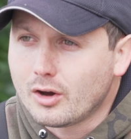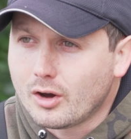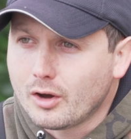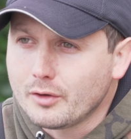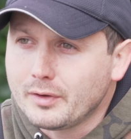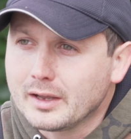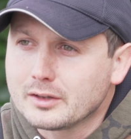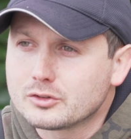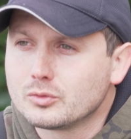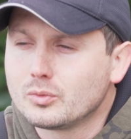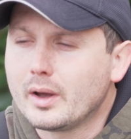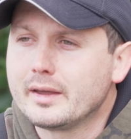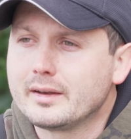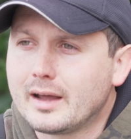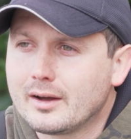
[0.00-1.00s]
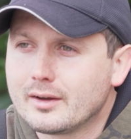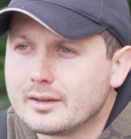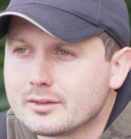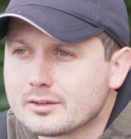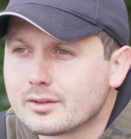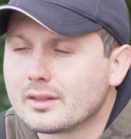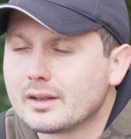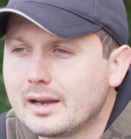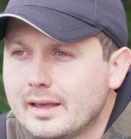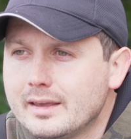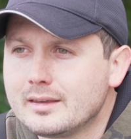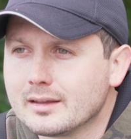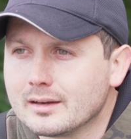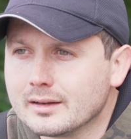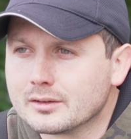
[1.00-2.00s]
I've had to wade out into the
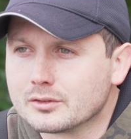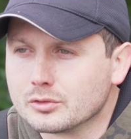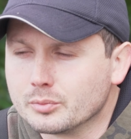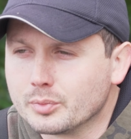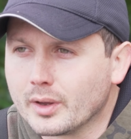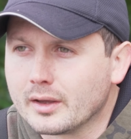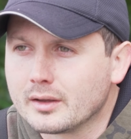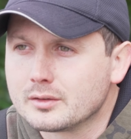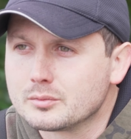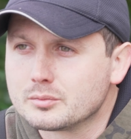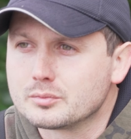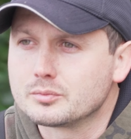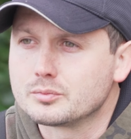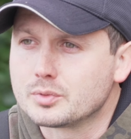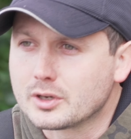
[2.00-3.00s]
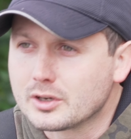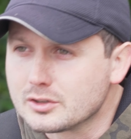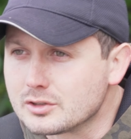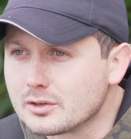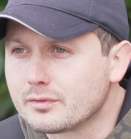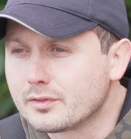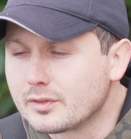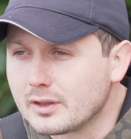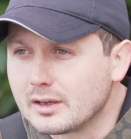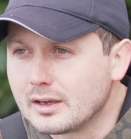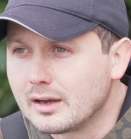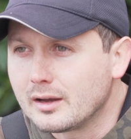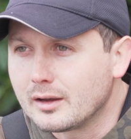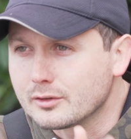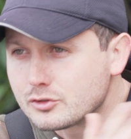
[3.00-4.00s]
lake a little bit because of the
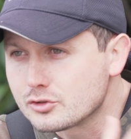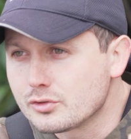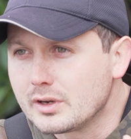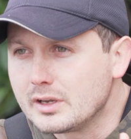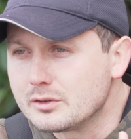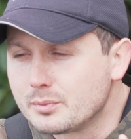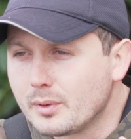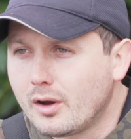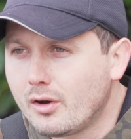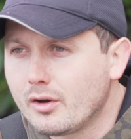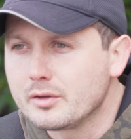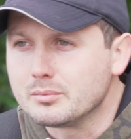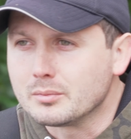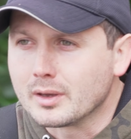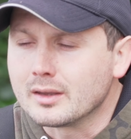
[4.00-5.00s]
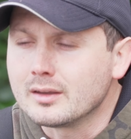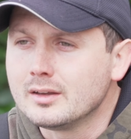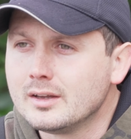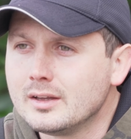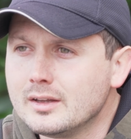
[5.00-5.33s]
uh, trees behind me.